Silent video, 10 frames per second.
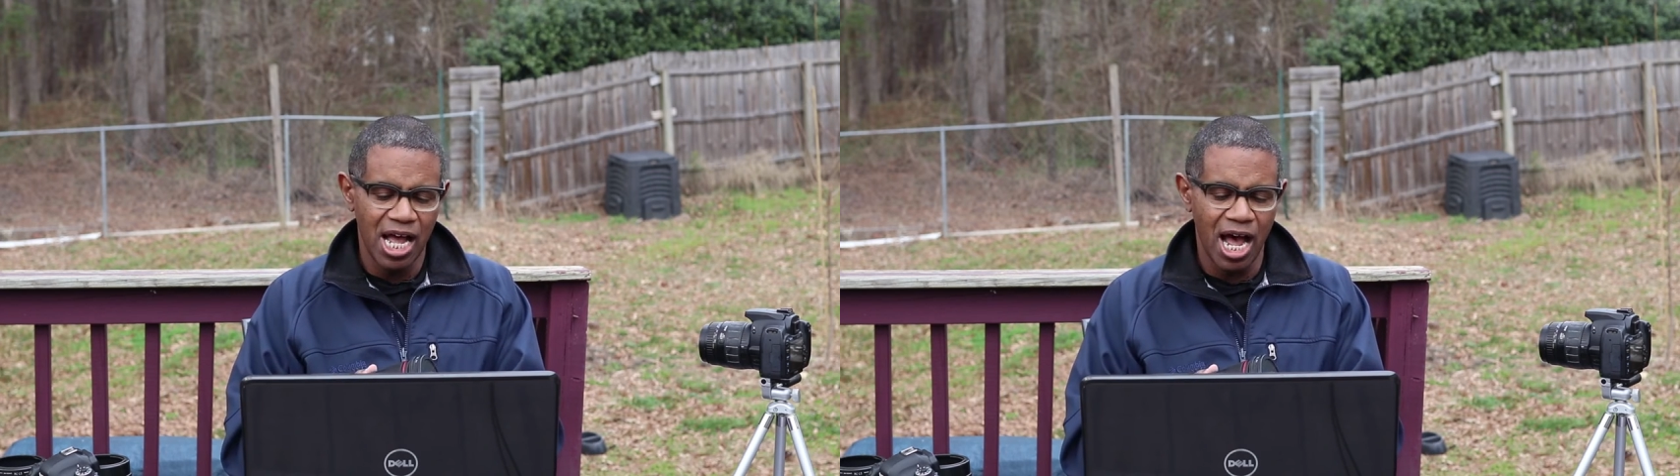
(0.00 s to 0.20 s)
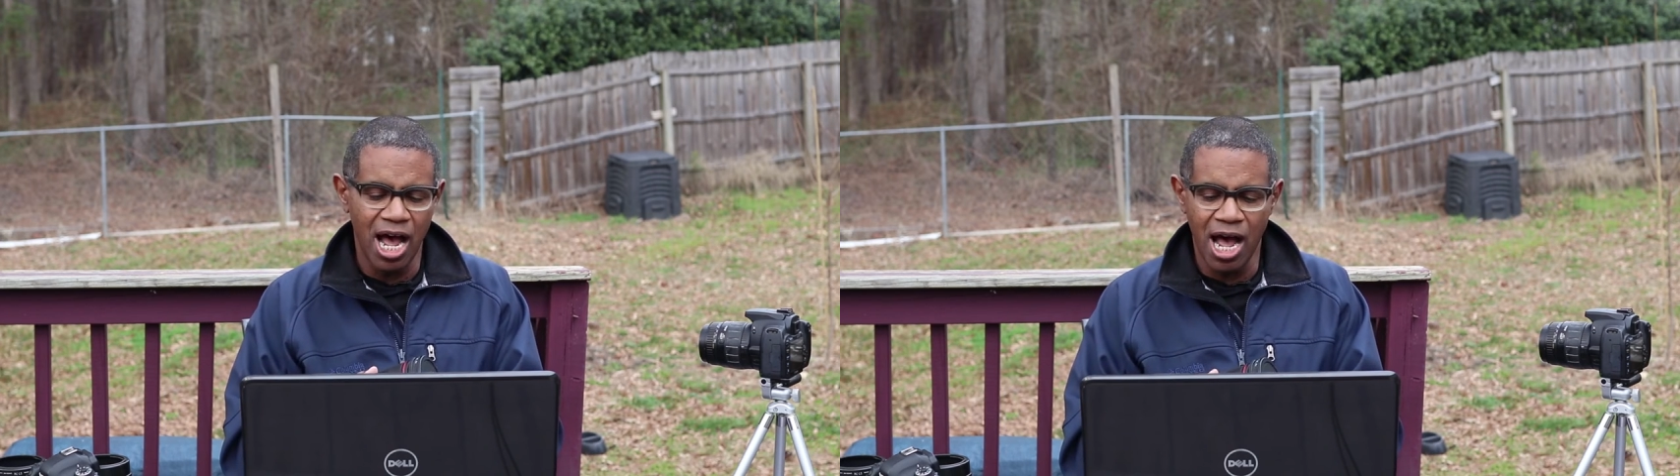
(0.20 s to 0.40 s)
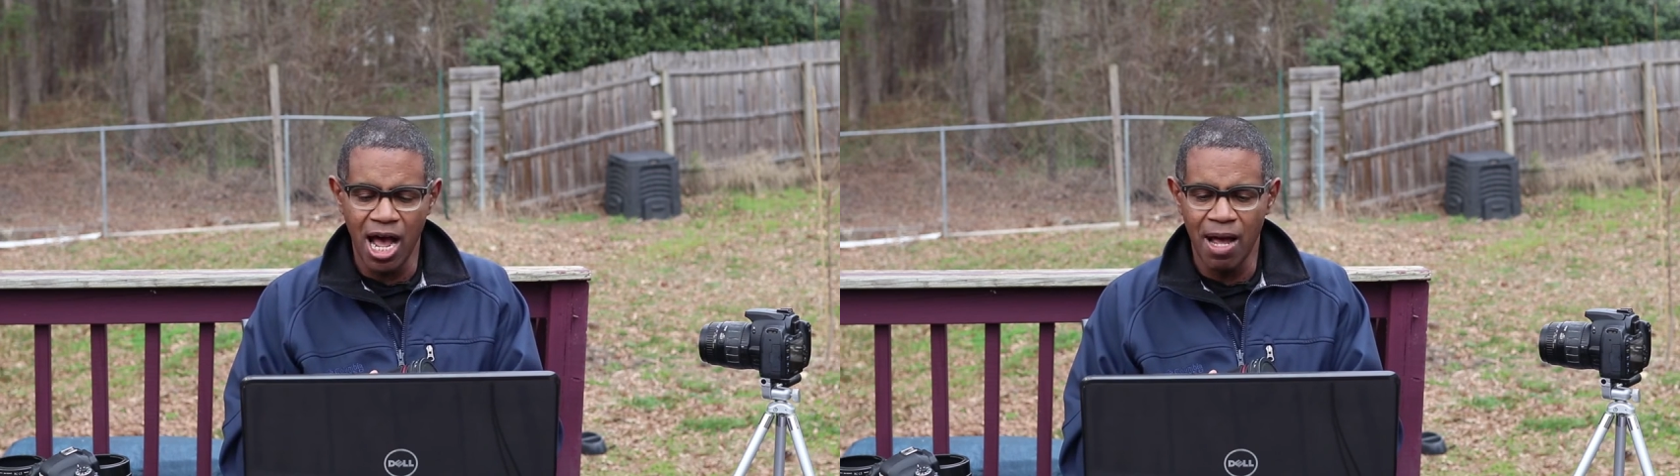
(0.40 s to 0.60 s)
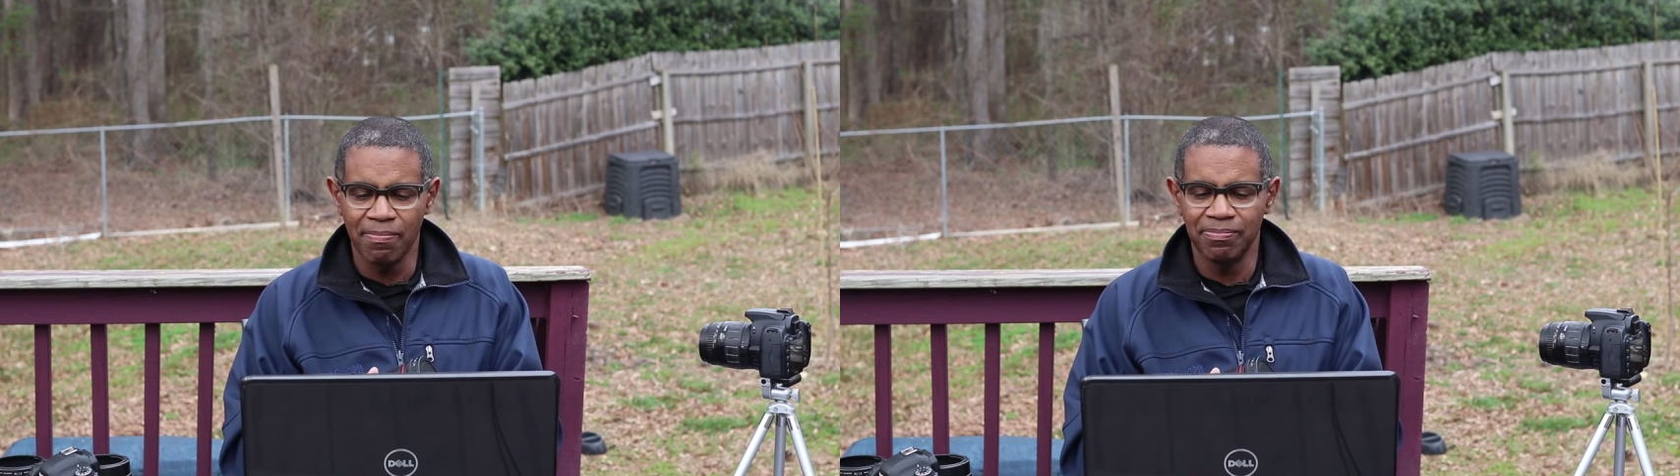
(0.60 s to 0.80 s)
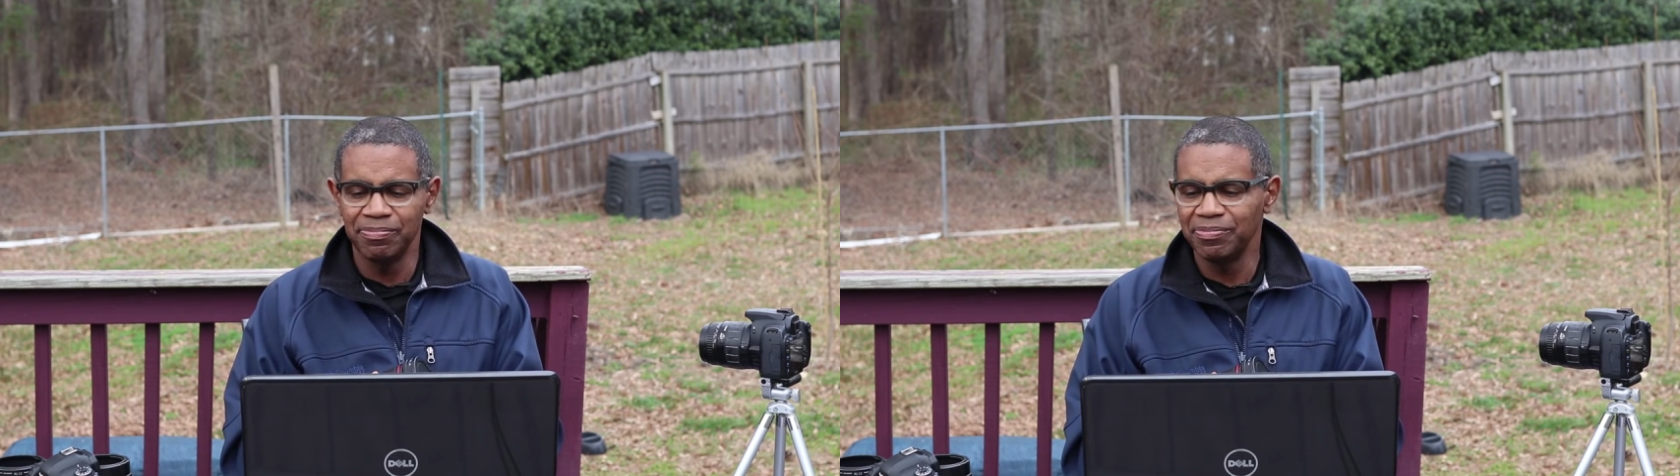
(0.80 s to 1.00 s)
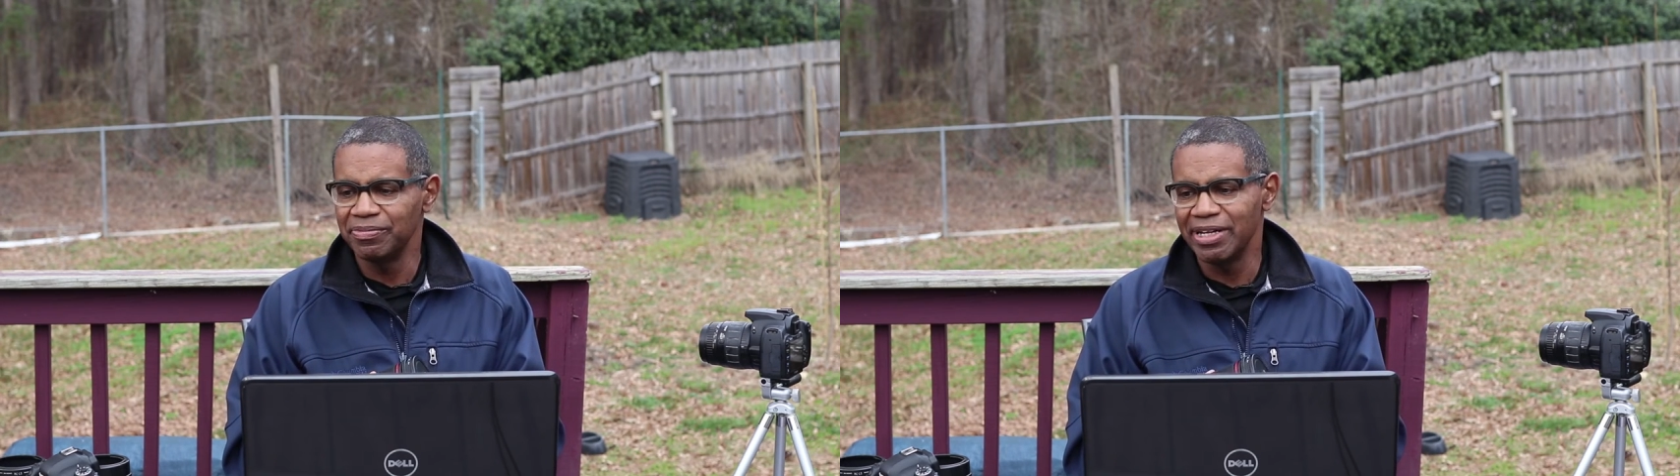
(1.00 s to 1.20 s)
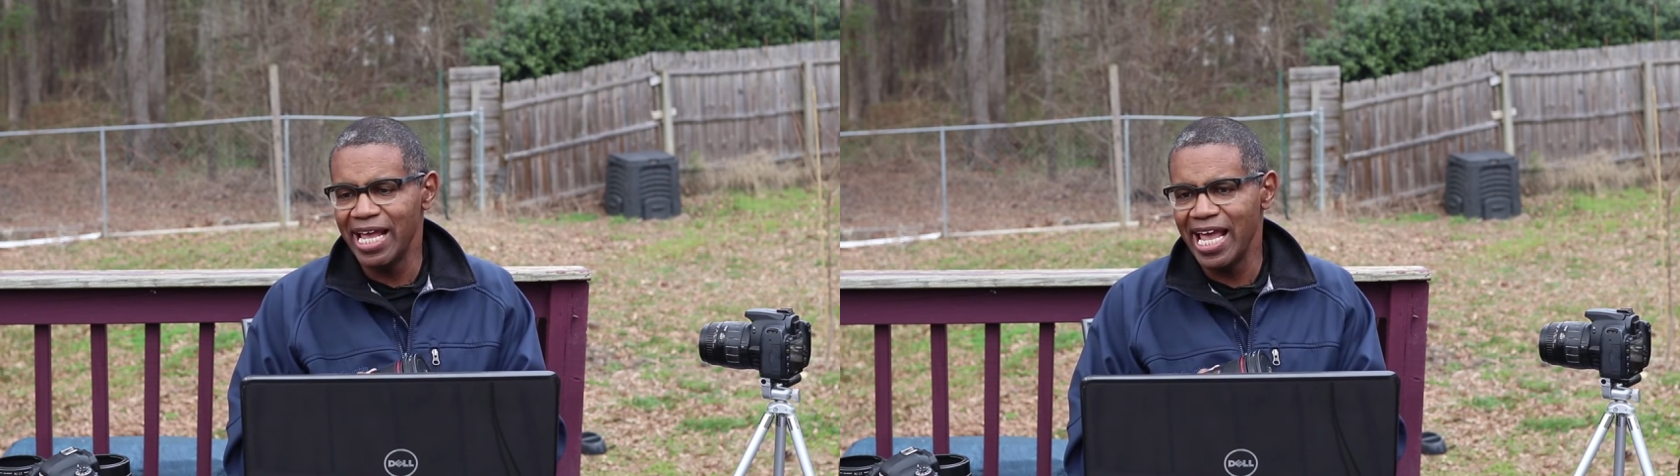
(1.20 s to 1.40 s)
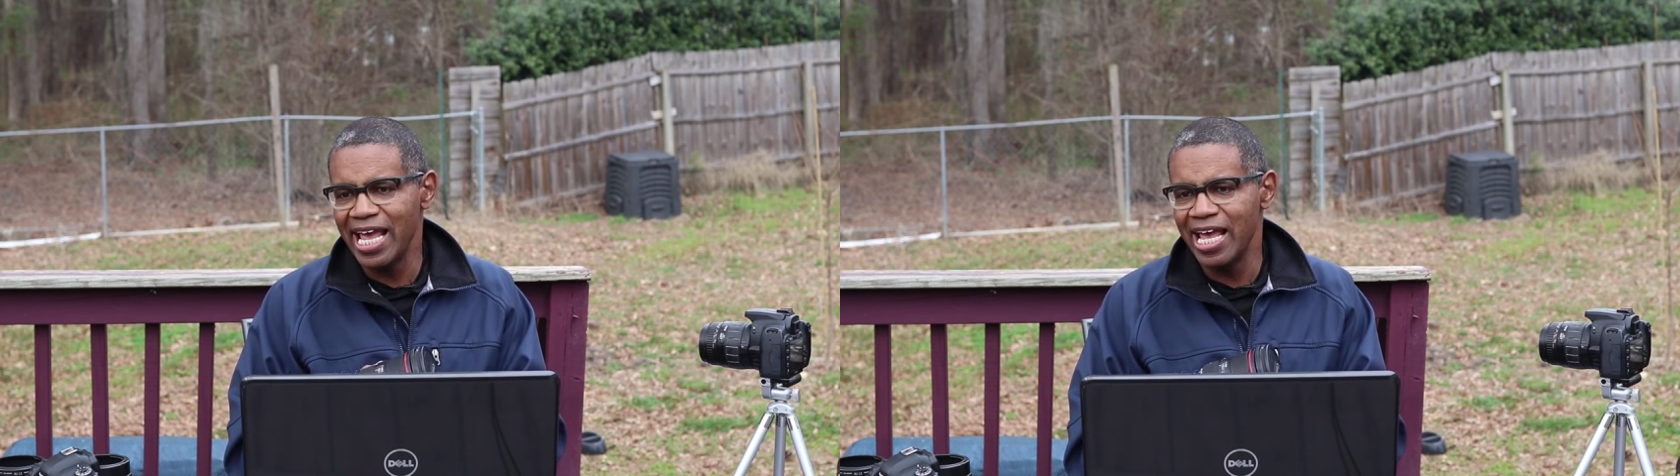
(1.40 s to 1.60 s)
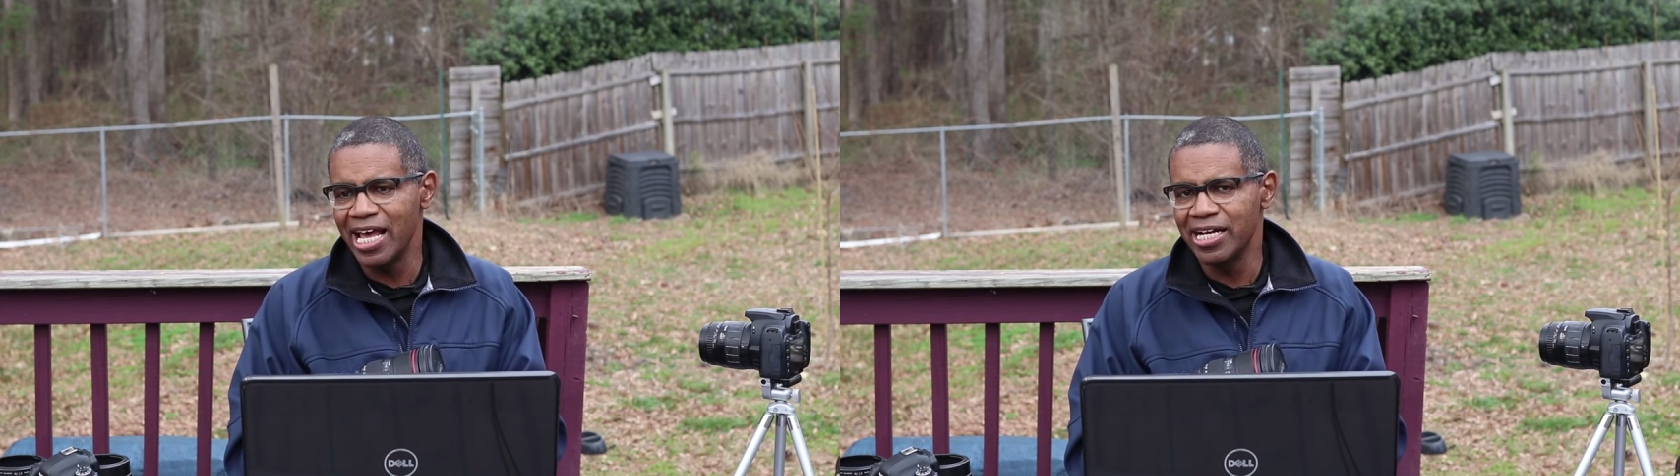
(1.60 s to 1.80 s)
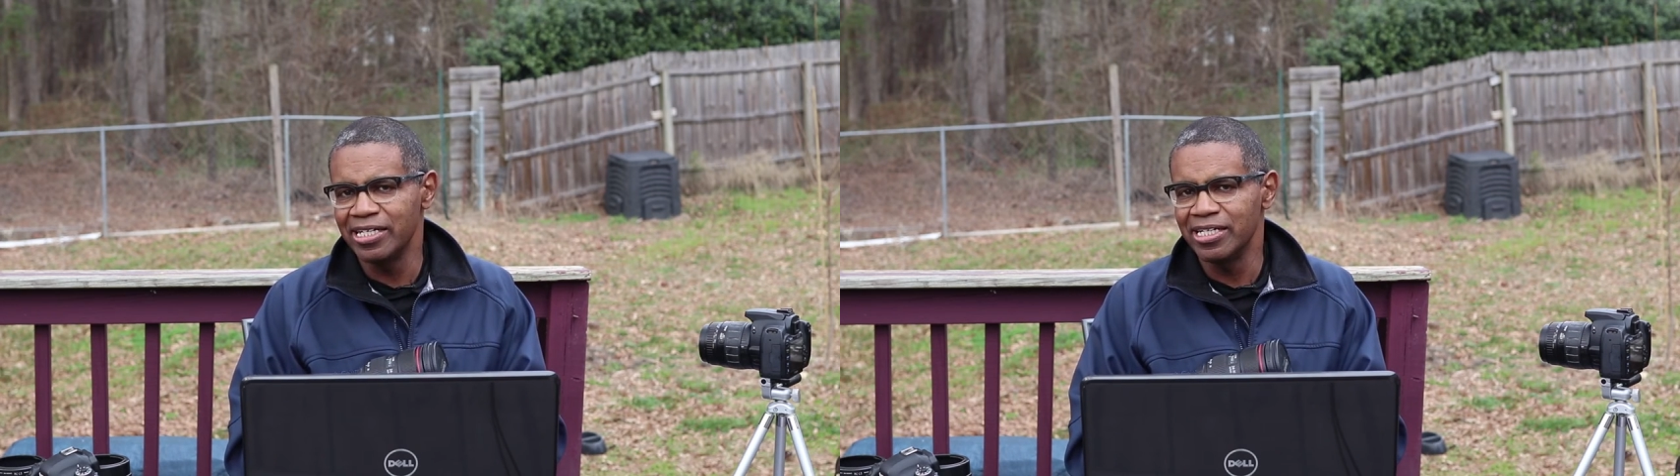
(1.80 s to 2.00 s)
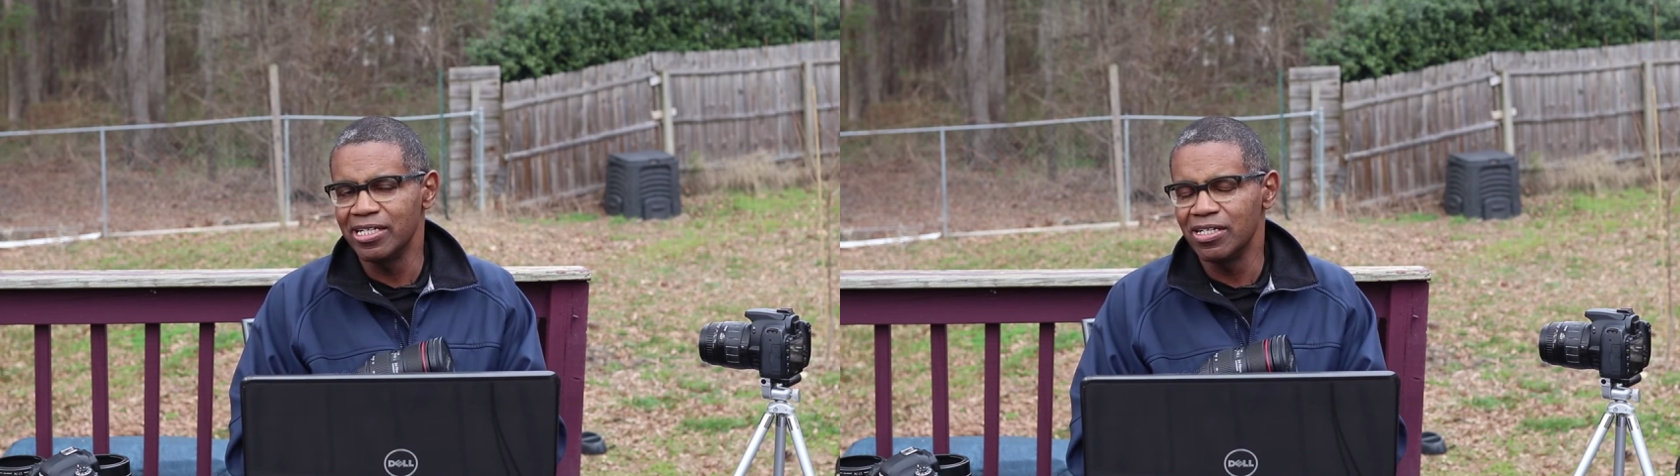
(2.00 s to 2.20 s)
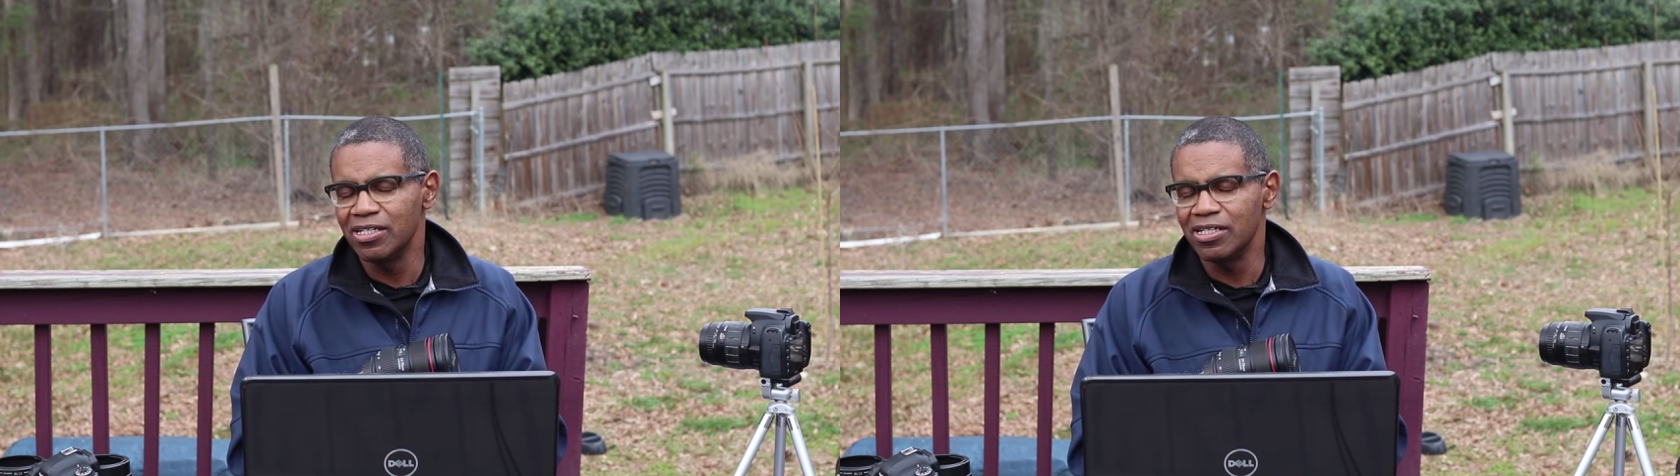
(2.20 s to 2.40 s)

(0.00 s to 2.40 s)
um, and